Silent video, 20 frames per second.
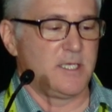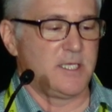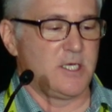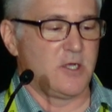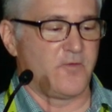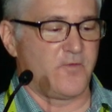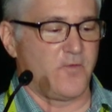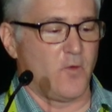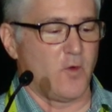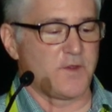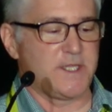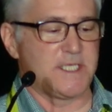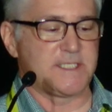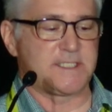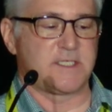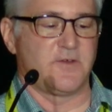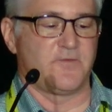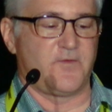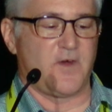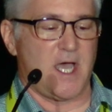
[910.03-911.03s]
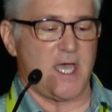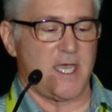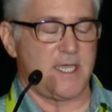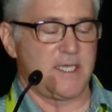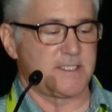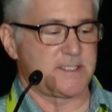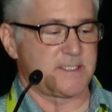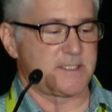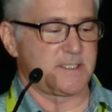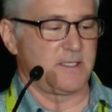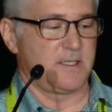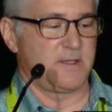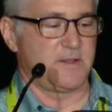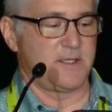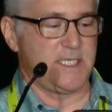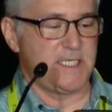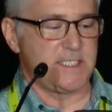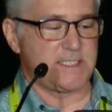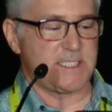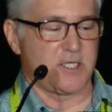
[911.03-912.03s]
for this device,
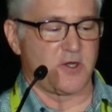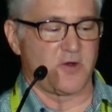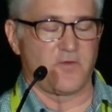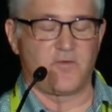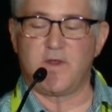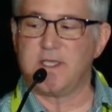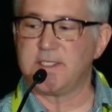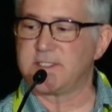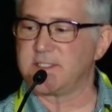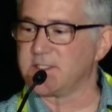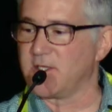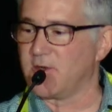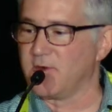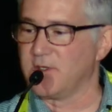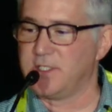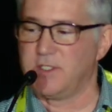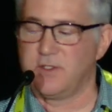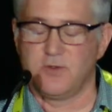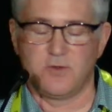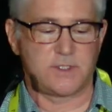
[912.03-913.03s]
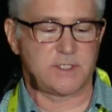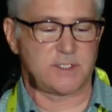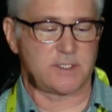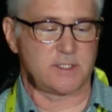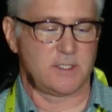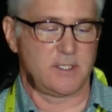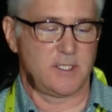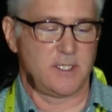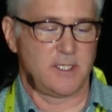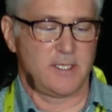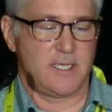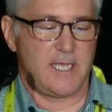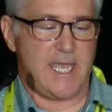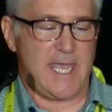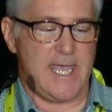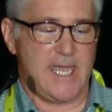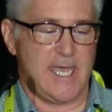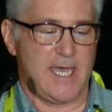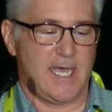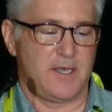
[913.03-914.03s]
these interfaces are in use,
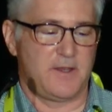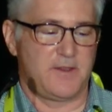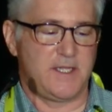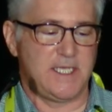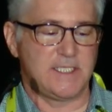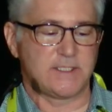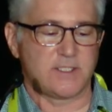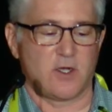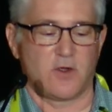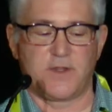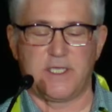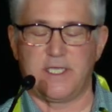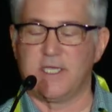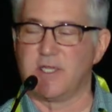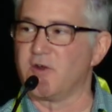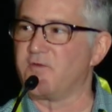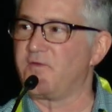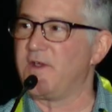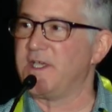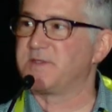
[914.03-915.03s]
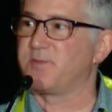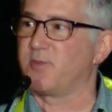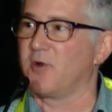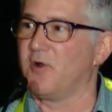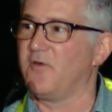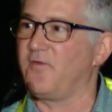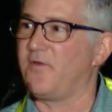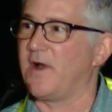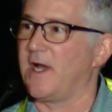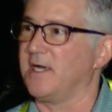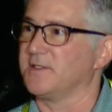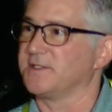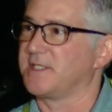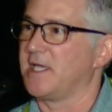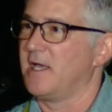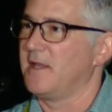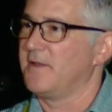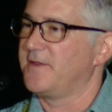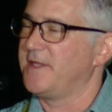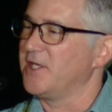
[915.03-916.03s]
and these are the interface profiles.
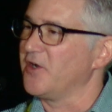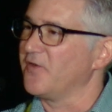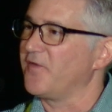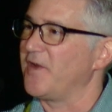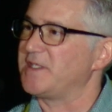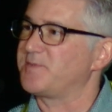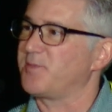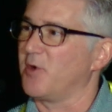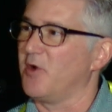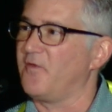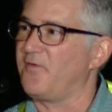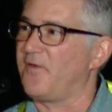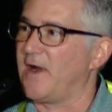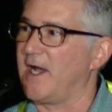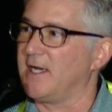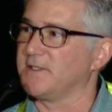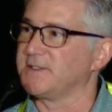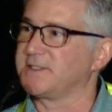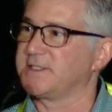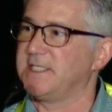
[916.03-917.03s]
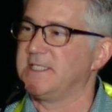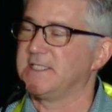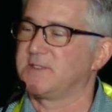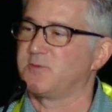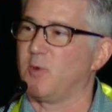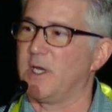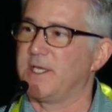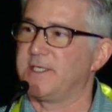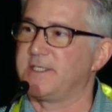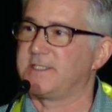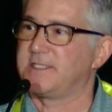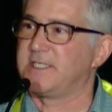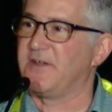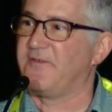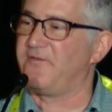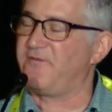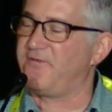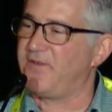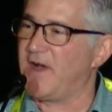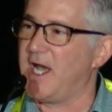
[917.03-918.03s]
The interface profiles is what
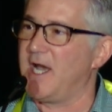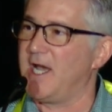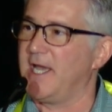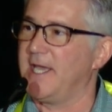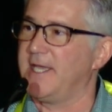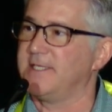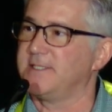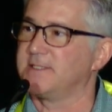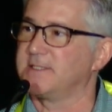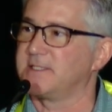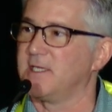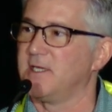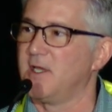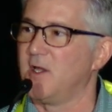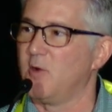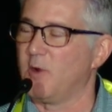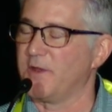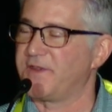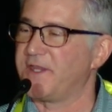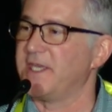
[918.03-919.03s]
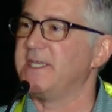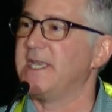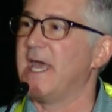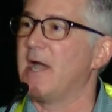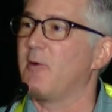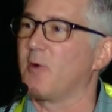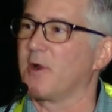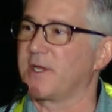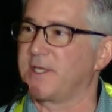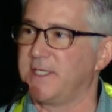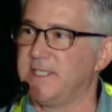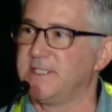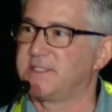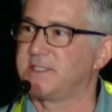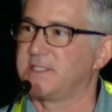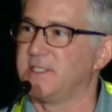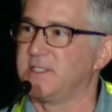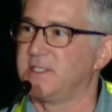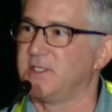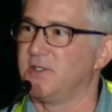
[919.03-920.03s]
defines what the network needs
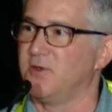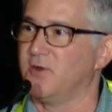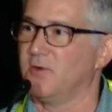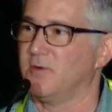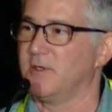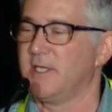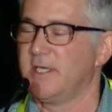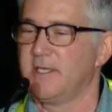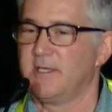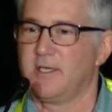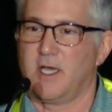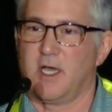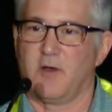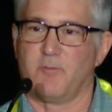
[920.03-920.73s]
to do. A